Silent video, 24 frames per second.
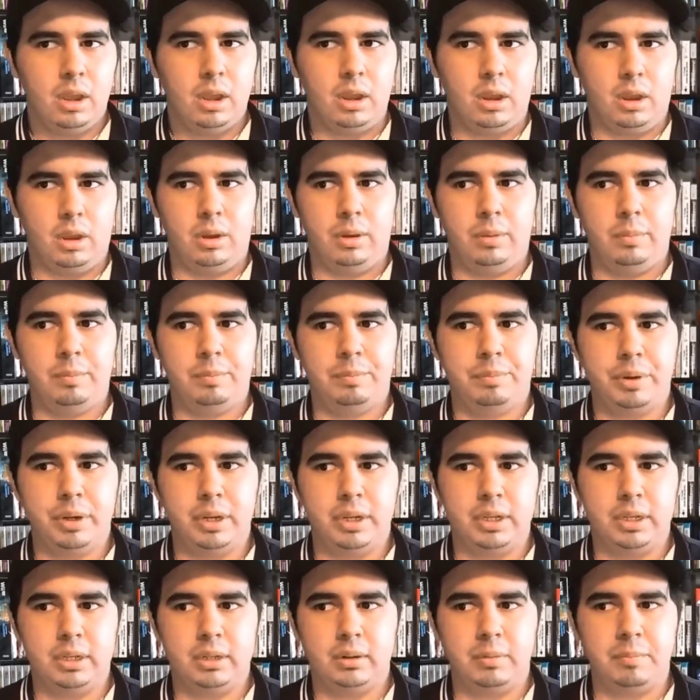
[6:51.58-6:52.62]

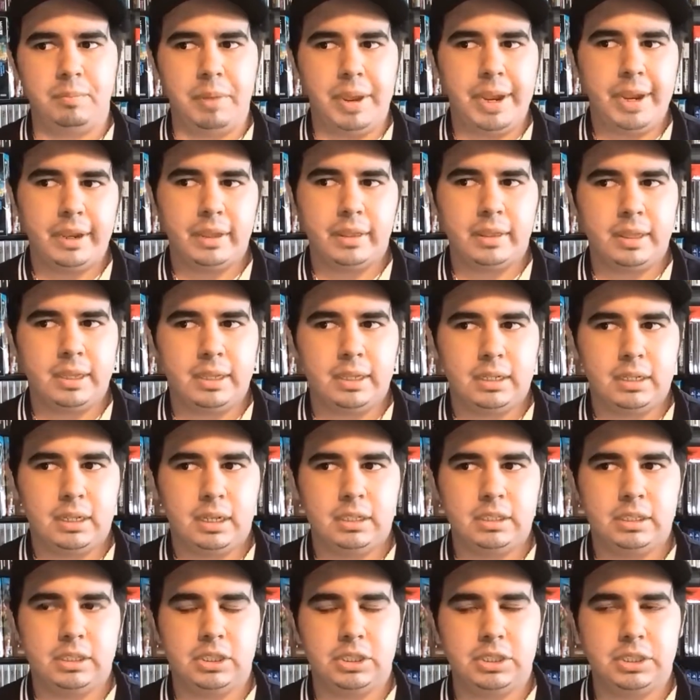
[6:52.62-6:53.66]
but back then,
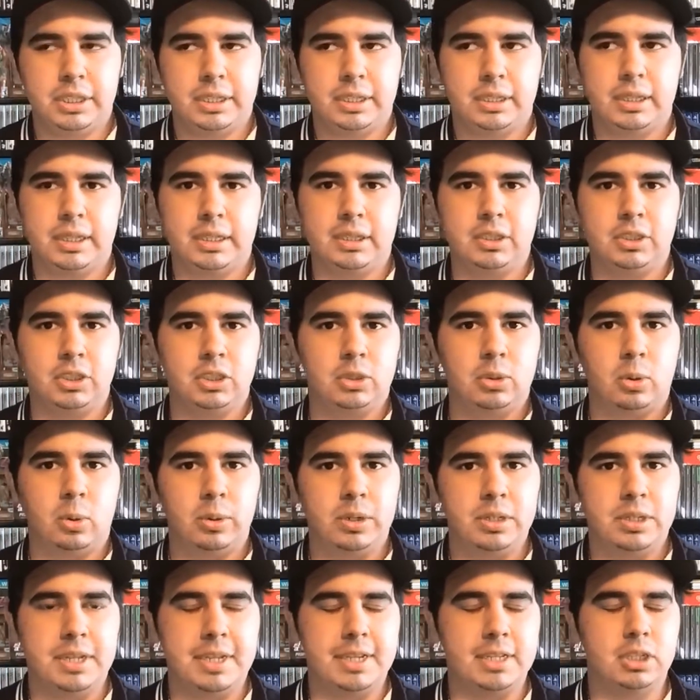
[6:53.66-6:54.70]
I just think that the
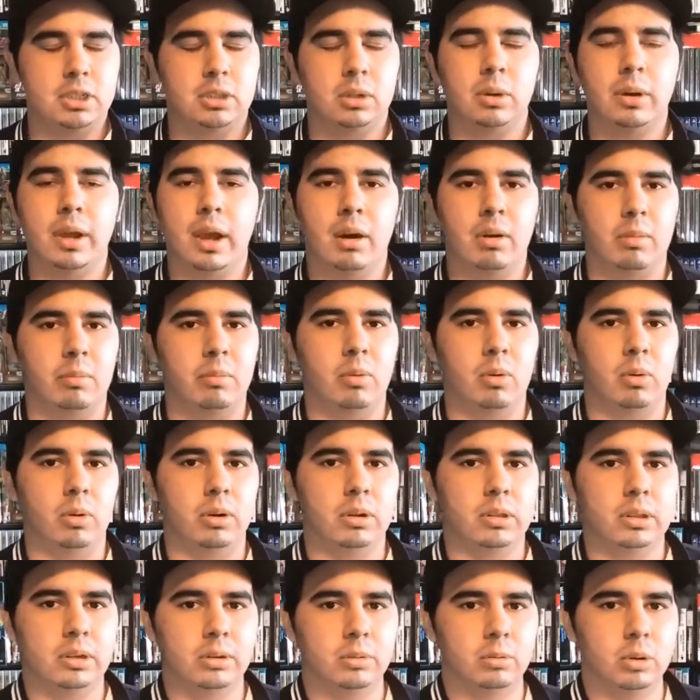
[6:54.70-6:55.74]
stories, they stood out
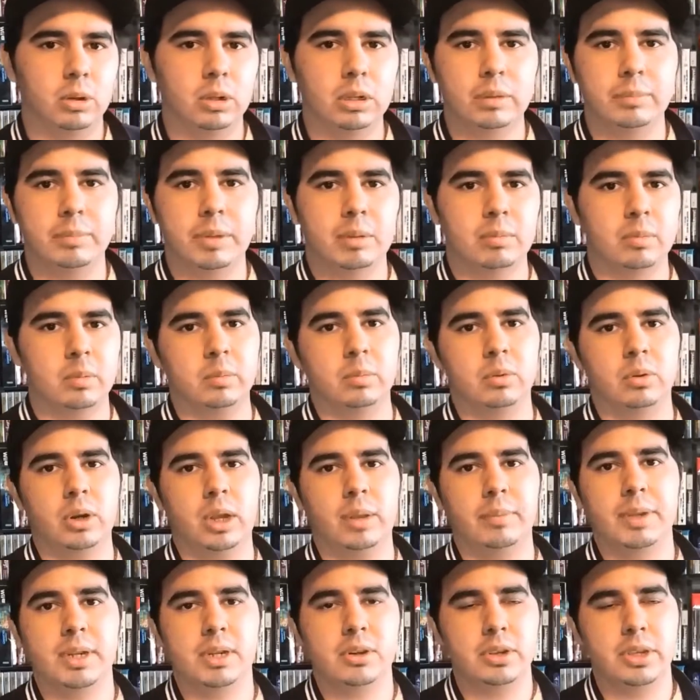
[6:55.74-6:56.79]
more. They're really memorable.
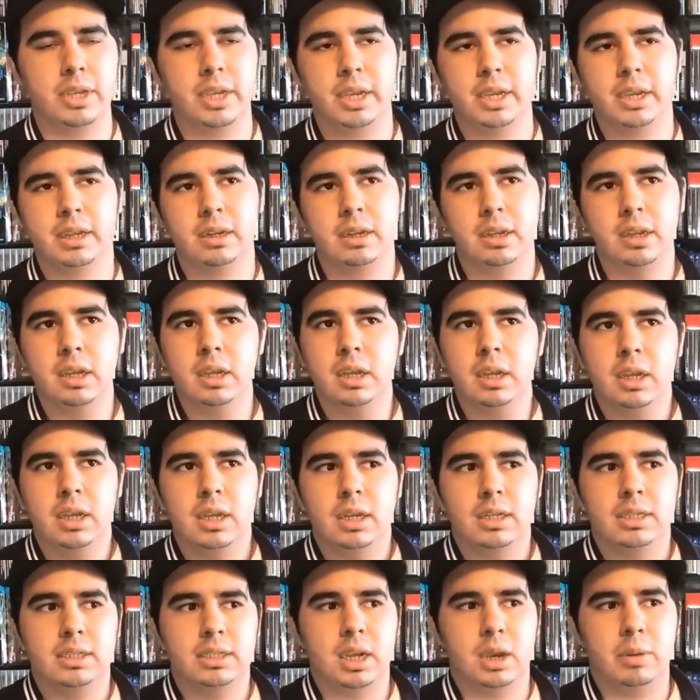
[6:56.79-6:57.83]
I mean, you can't
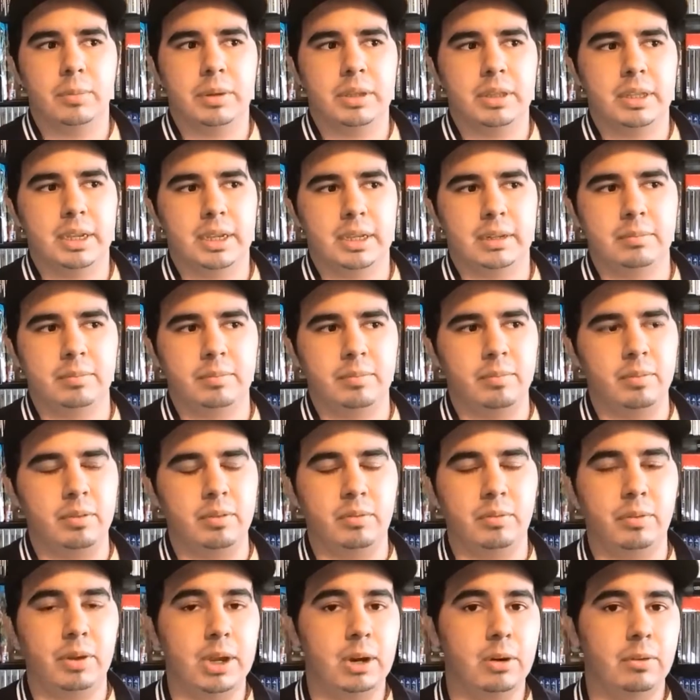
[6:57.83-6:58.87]
tell me that
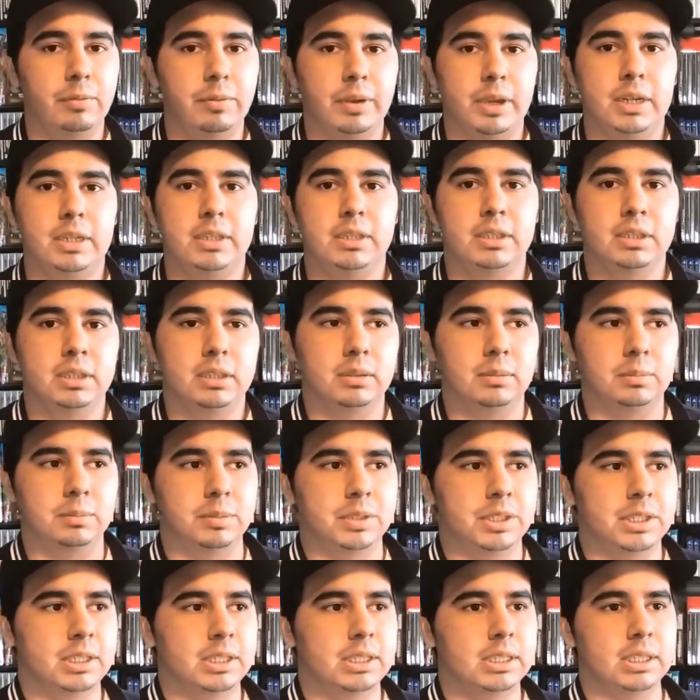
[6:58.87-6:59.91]
Final Fantasy
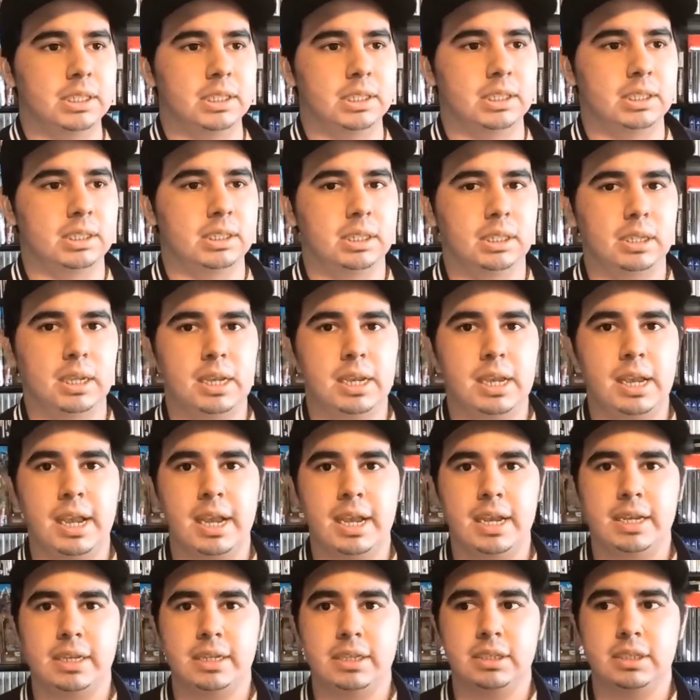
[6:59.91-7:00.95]
VI
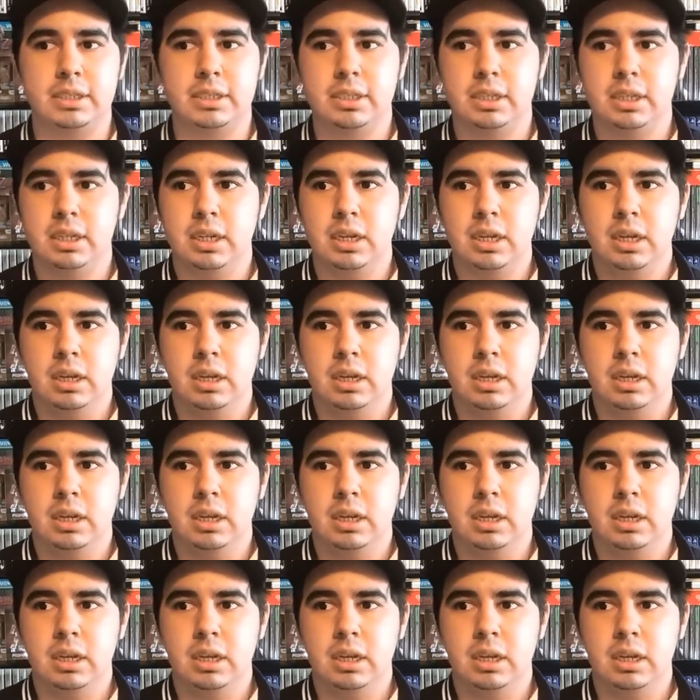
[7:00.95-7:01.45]
has